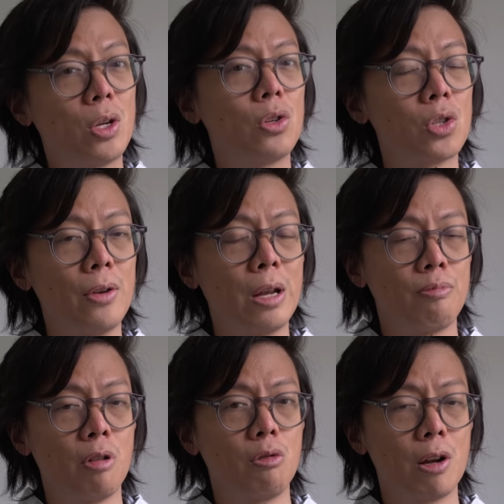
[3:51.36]
a good sign that
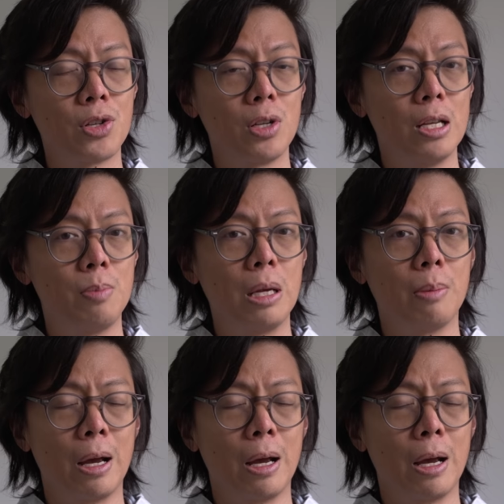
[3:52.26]
progress is being